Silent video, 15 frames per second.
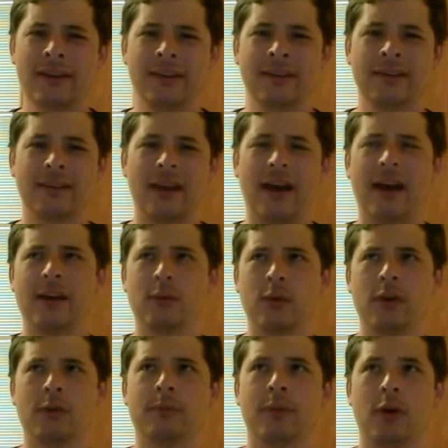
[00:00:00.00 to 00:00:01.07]
is I
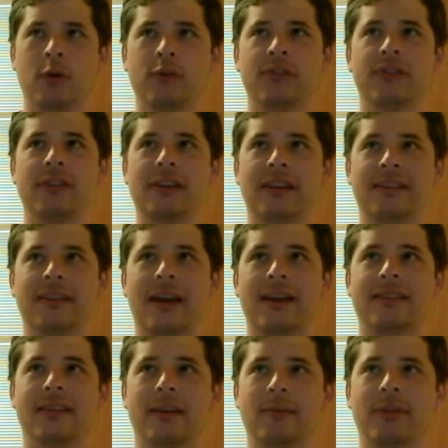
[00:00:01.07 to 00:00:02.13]
will post the exact
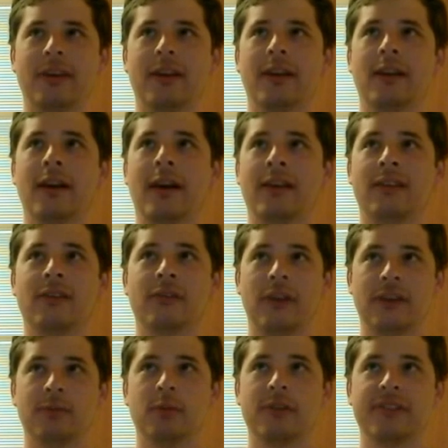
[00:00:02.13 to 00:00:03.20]
same thing as a
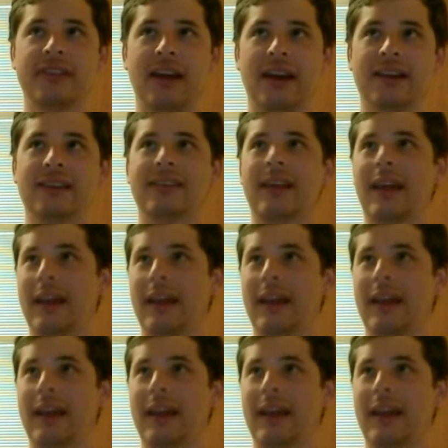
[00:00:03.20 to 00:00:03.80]
Facebook status